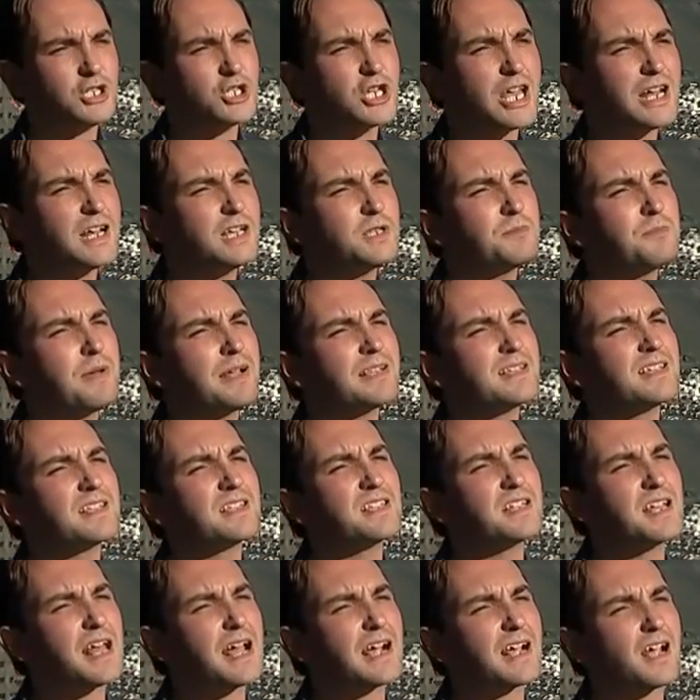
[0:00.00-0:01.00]
Is Chequers better
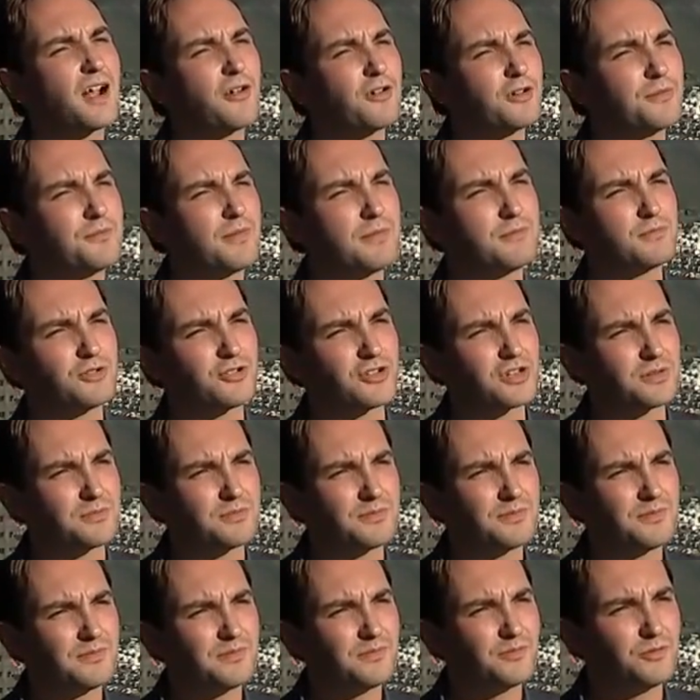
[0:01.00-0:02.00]
than our current membership? It